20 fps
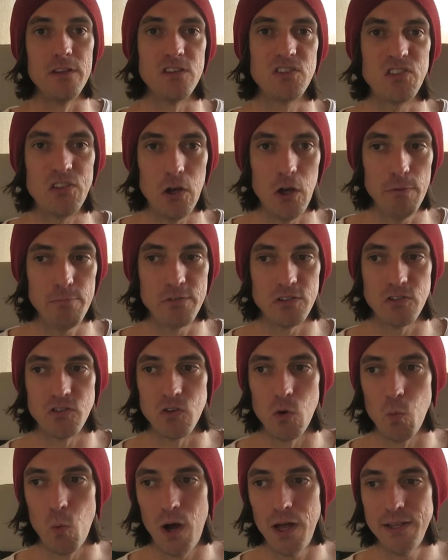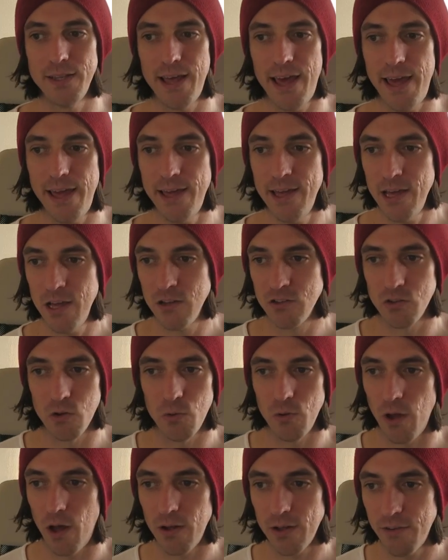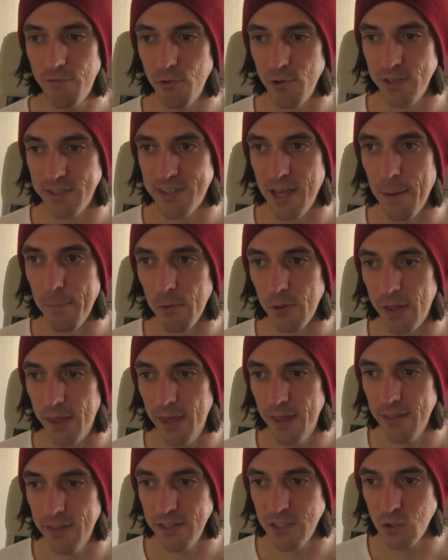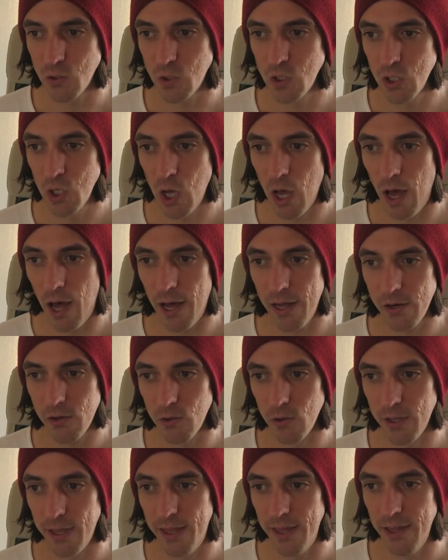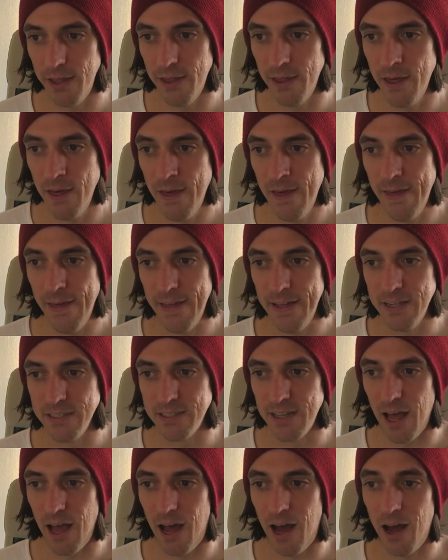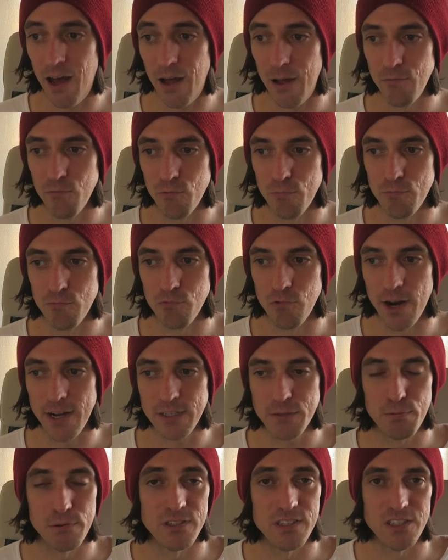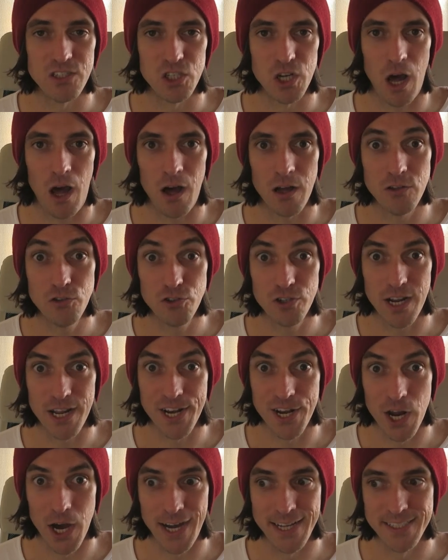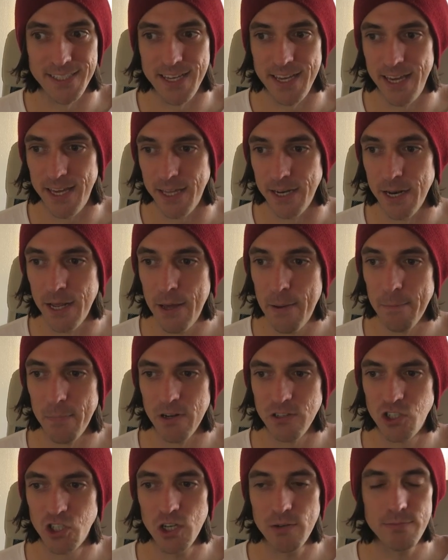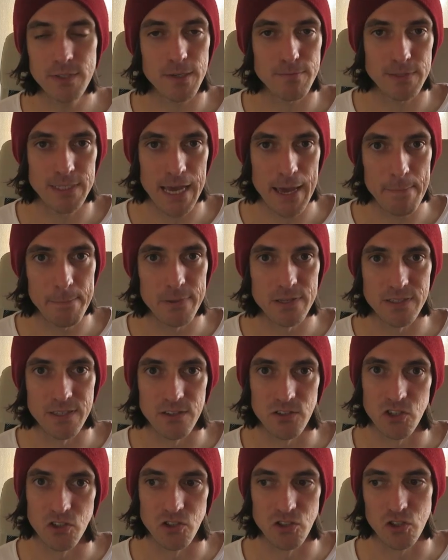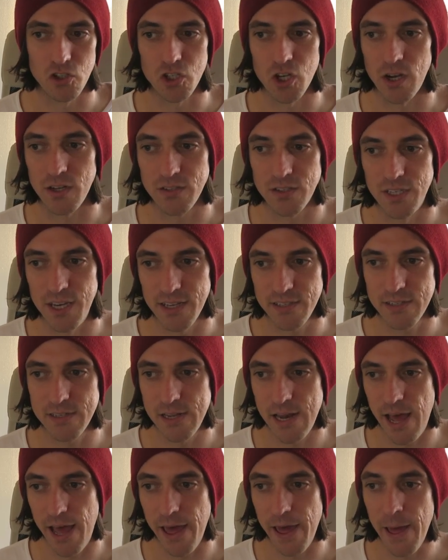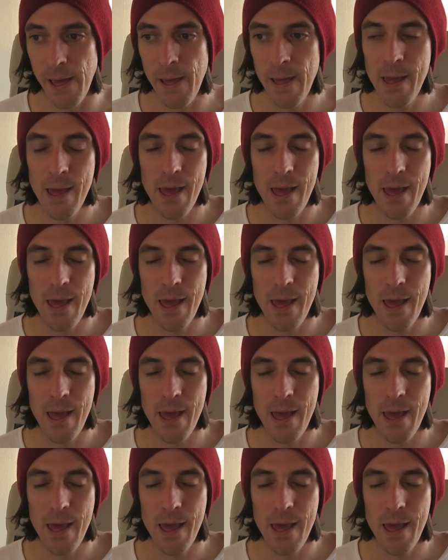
in the SERPs. So I'll give you an example here. This article here, it's ranked position 119, but it's jumped up 10 positions just yesterday.